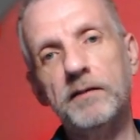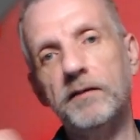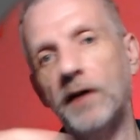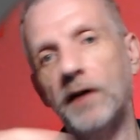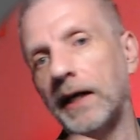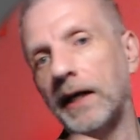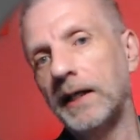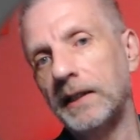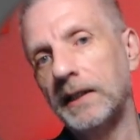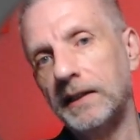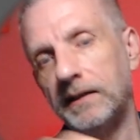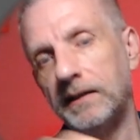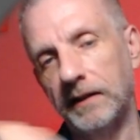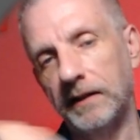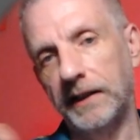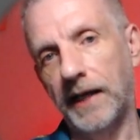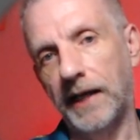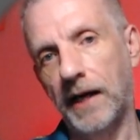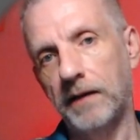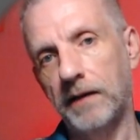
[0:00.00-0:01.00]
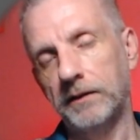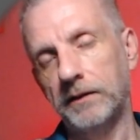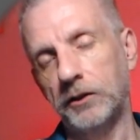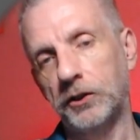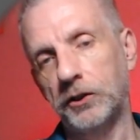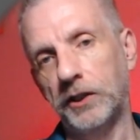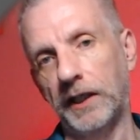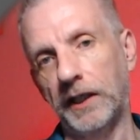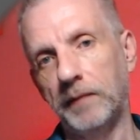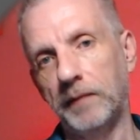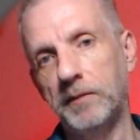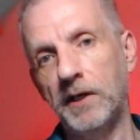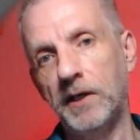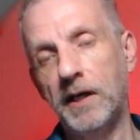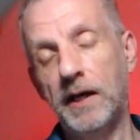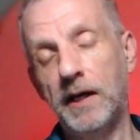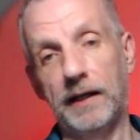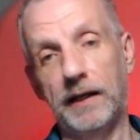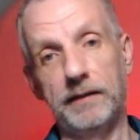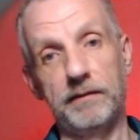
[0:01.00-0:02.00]
dial in the character shape,
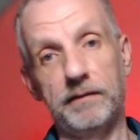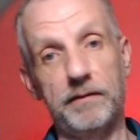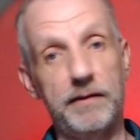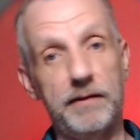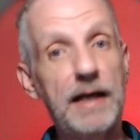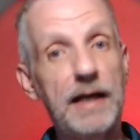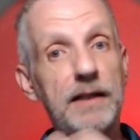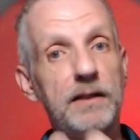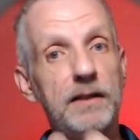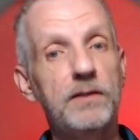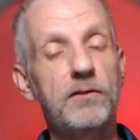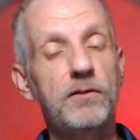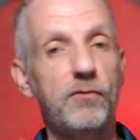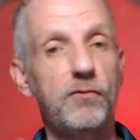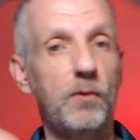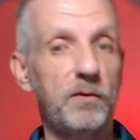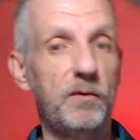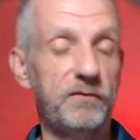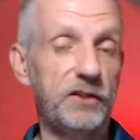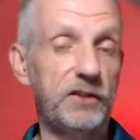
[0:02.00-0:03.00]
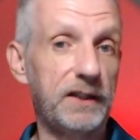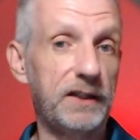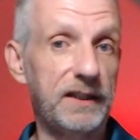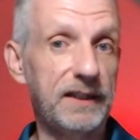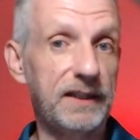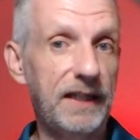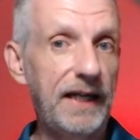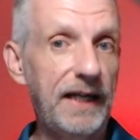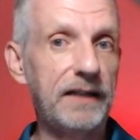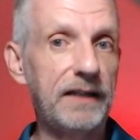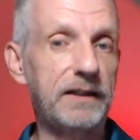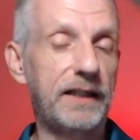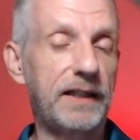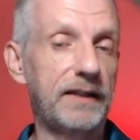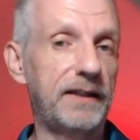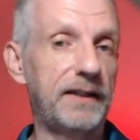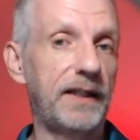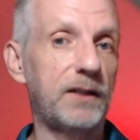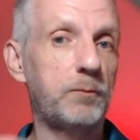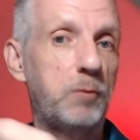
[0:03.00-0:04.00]
and that in the form of Genesis 8
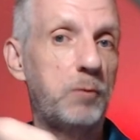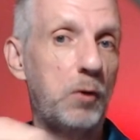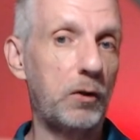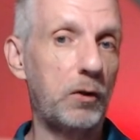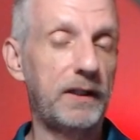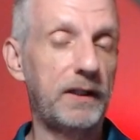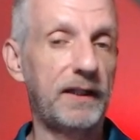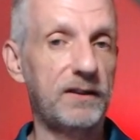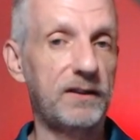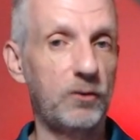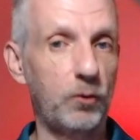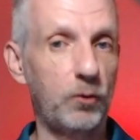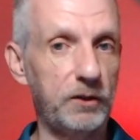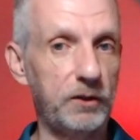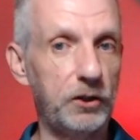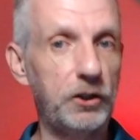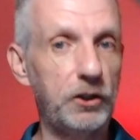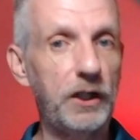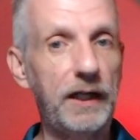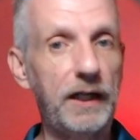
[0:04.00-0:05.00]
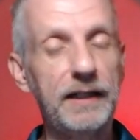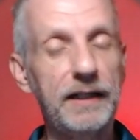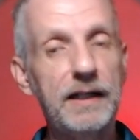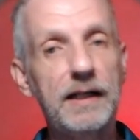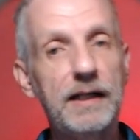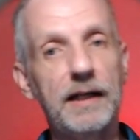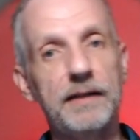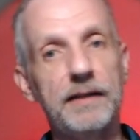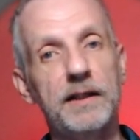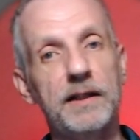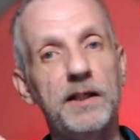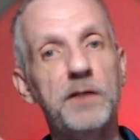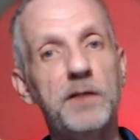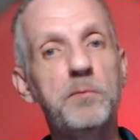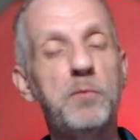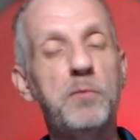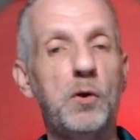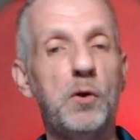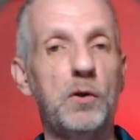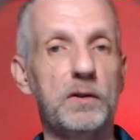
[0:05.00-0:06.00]
gets exported as an OBJ and then
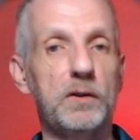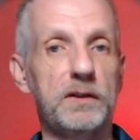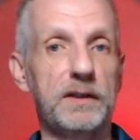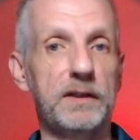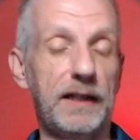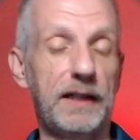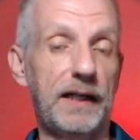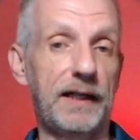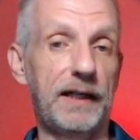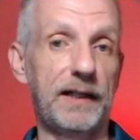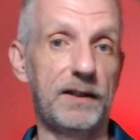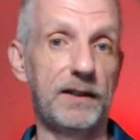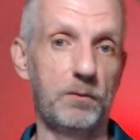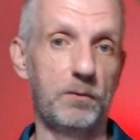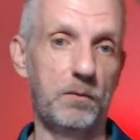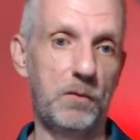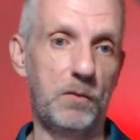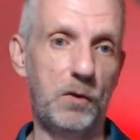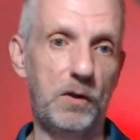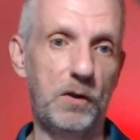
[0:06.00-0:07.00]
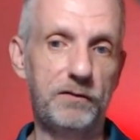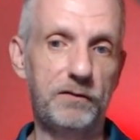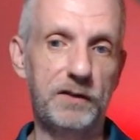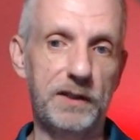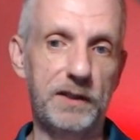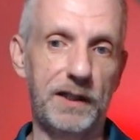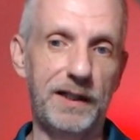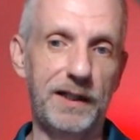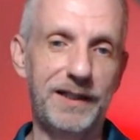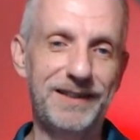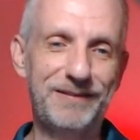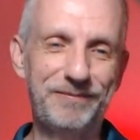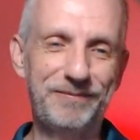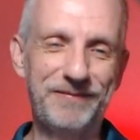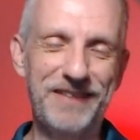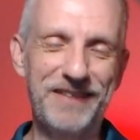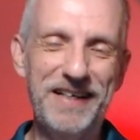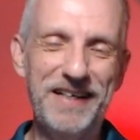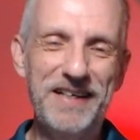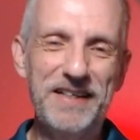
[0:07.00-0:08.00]
imported as a morph dial.
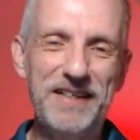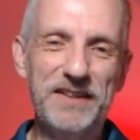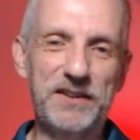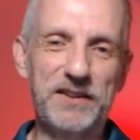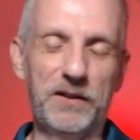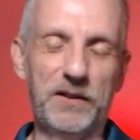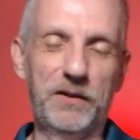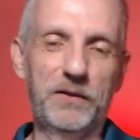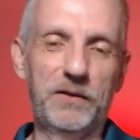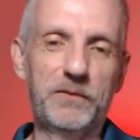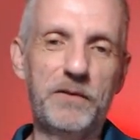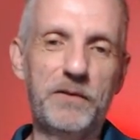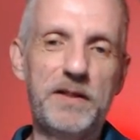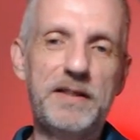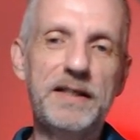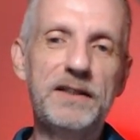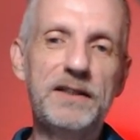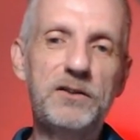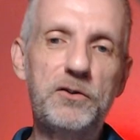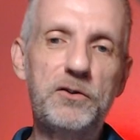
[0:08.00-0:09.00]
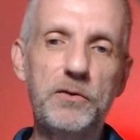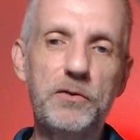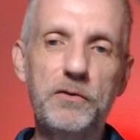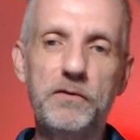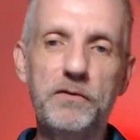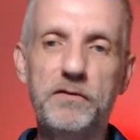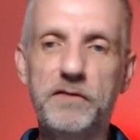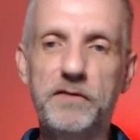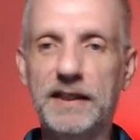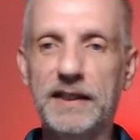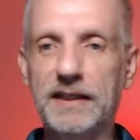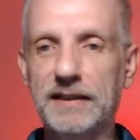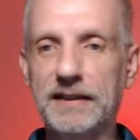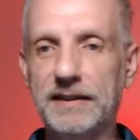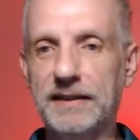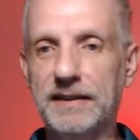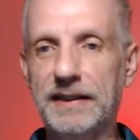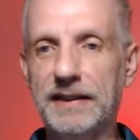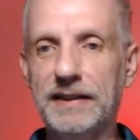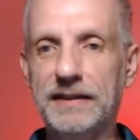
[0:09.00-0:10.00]
So with these two
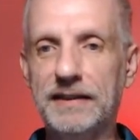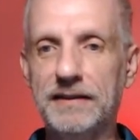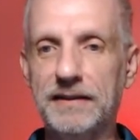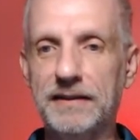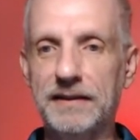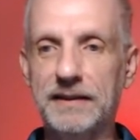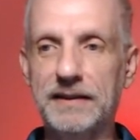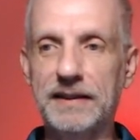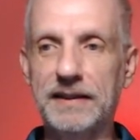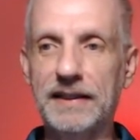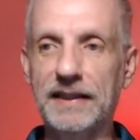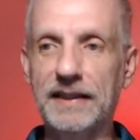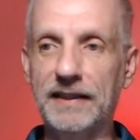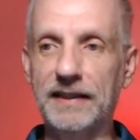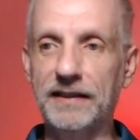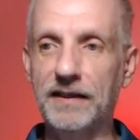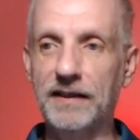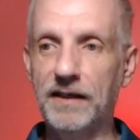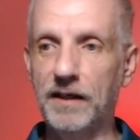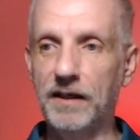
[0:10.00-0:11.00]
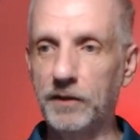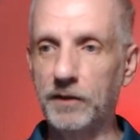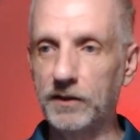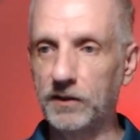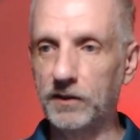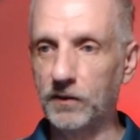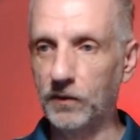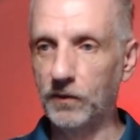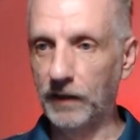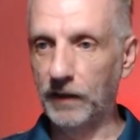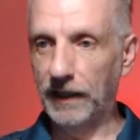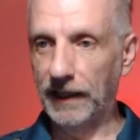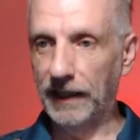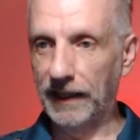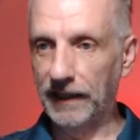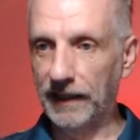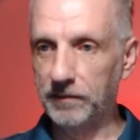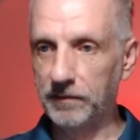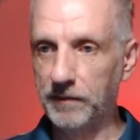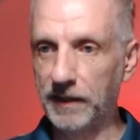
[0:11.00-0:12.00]
figures in the scene, I'm going to go
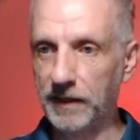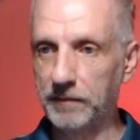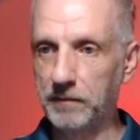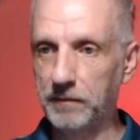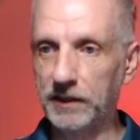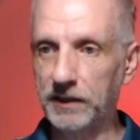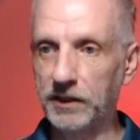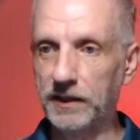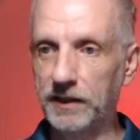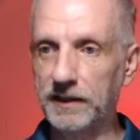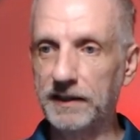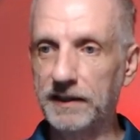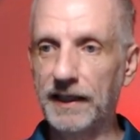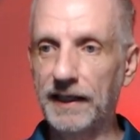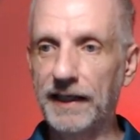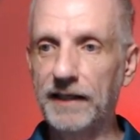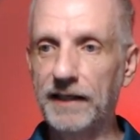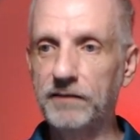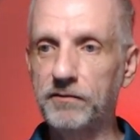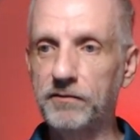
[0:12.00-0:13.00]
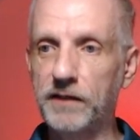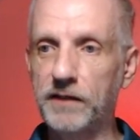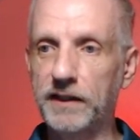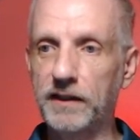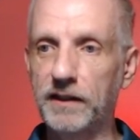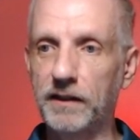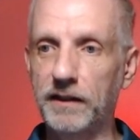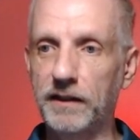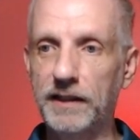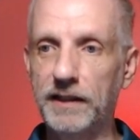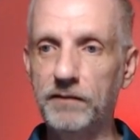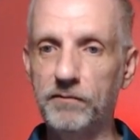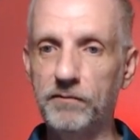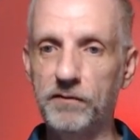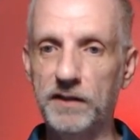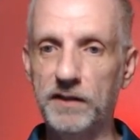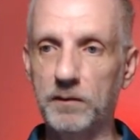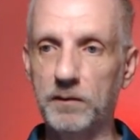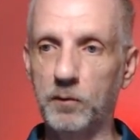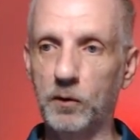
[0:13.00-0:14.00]
and make my Genesis 8 figure
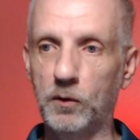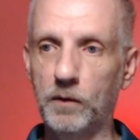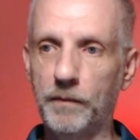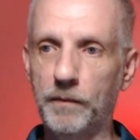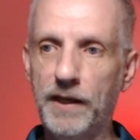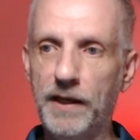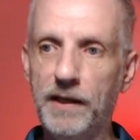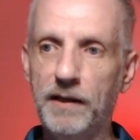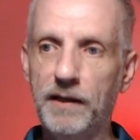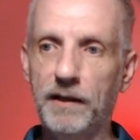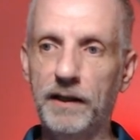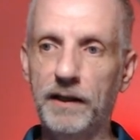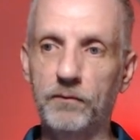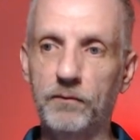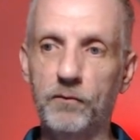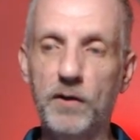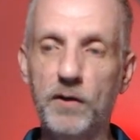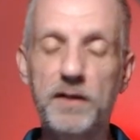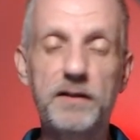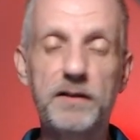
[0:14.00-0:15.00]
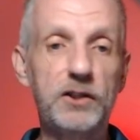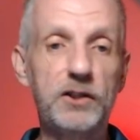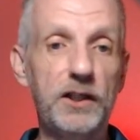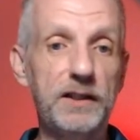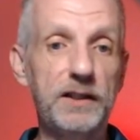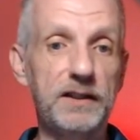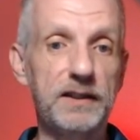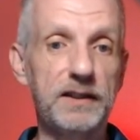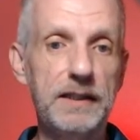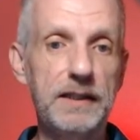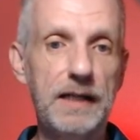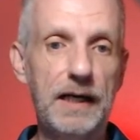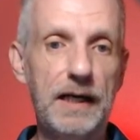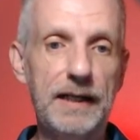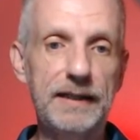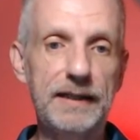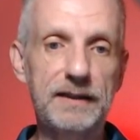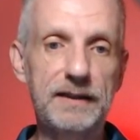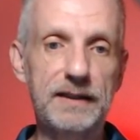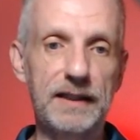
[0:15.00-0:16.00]
invisible. And with Genesis
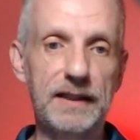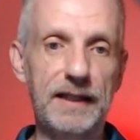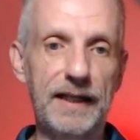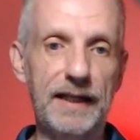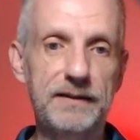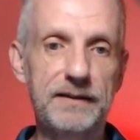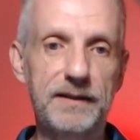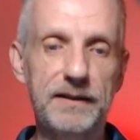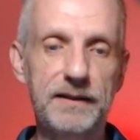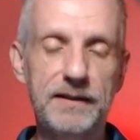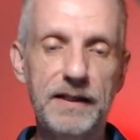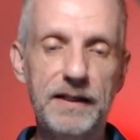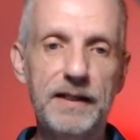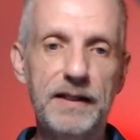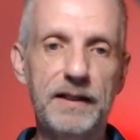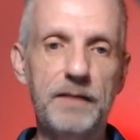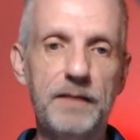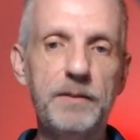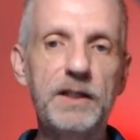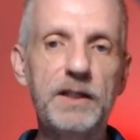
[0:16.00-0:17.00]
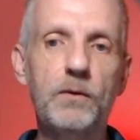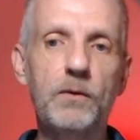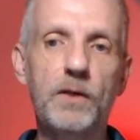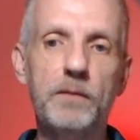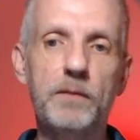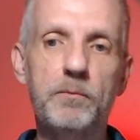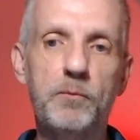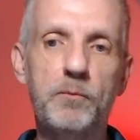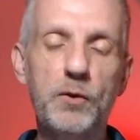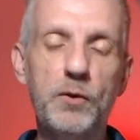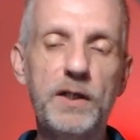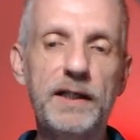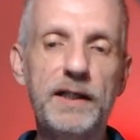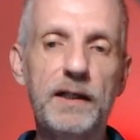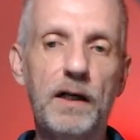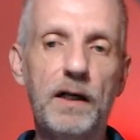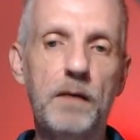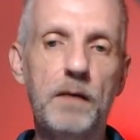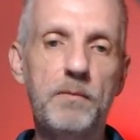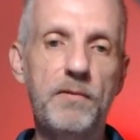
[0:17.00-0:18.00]
9 selected, let me go and bring
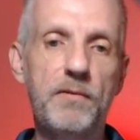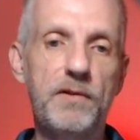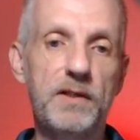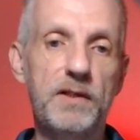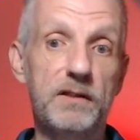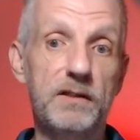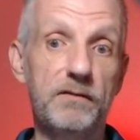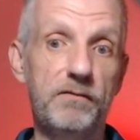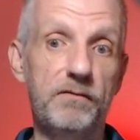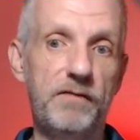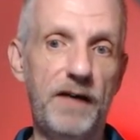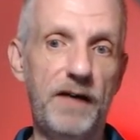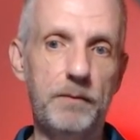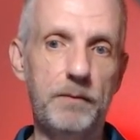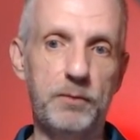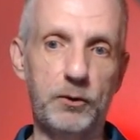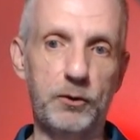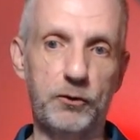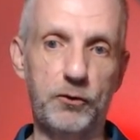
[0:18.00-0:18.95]
up the developer